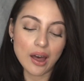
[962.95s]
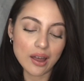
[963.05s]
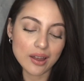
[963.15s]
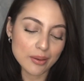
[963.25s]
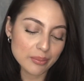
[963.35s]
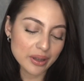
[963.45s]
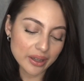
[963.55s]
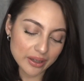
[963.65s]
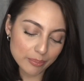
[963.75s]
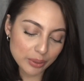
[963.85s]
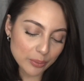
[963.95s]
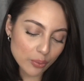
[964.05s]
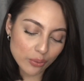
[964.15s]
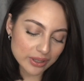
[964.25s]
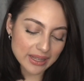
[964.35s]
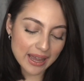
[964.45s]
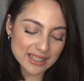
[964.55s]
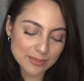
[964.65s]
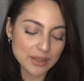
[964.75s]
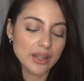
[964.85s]
But people always
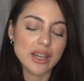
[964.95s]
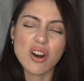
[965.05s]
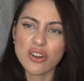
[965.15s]
ask me like,